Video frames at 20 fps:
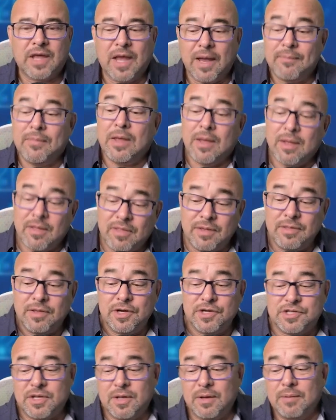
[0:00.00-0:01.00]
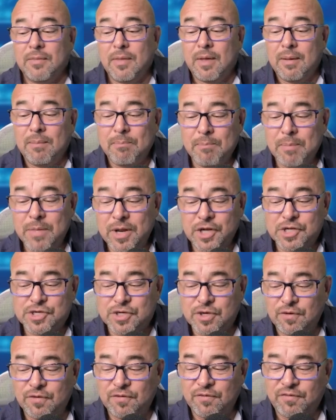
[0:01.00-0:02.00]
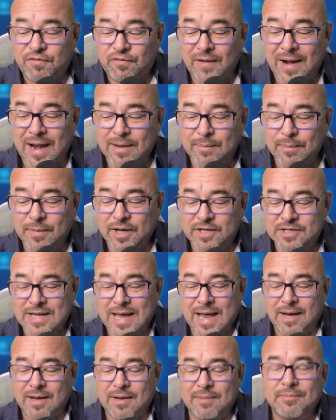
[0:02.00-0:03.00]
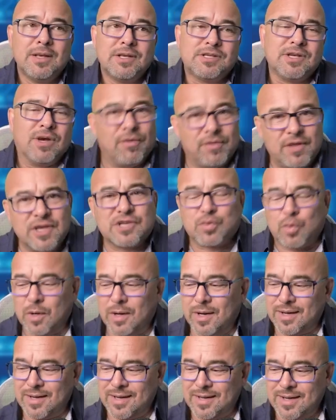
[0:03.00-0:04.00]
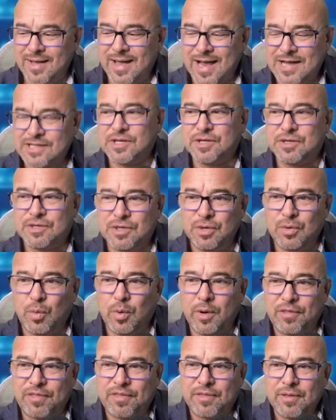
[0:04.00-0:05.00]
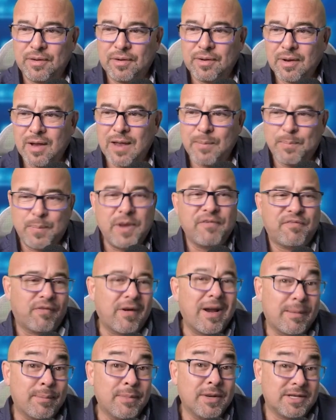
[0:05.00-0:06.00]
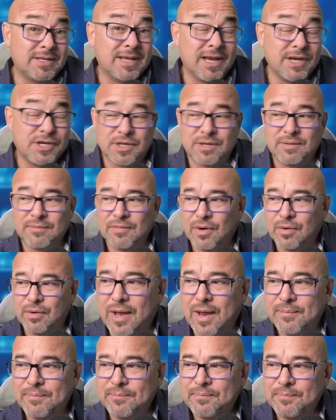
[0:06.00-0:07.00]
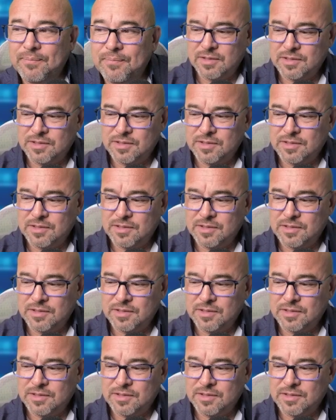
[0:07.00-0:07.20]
Okay. Then there's the miniature fragment attack. So this one, it has to do with IP fragmentation. Okay.